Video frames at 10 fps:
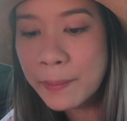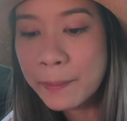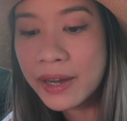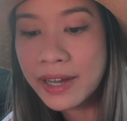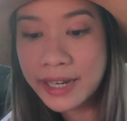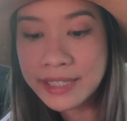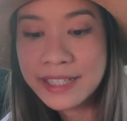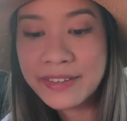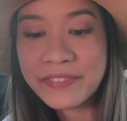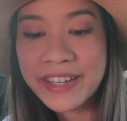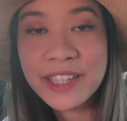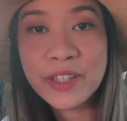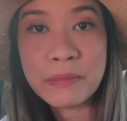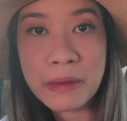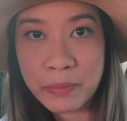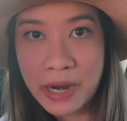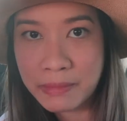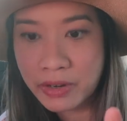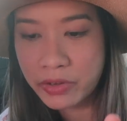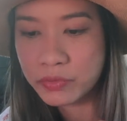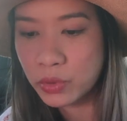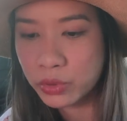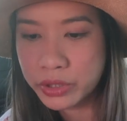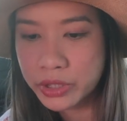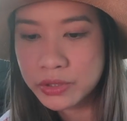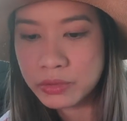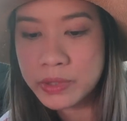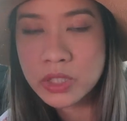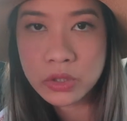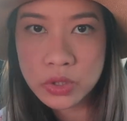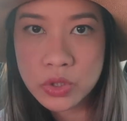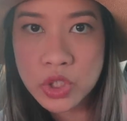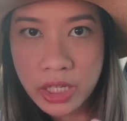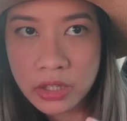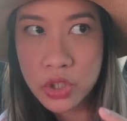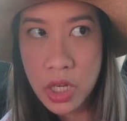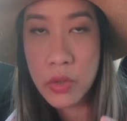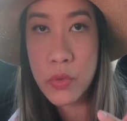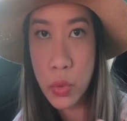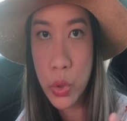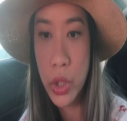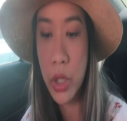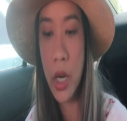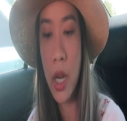but I didn't find it on my primary folder, so be sure to check the junk folder.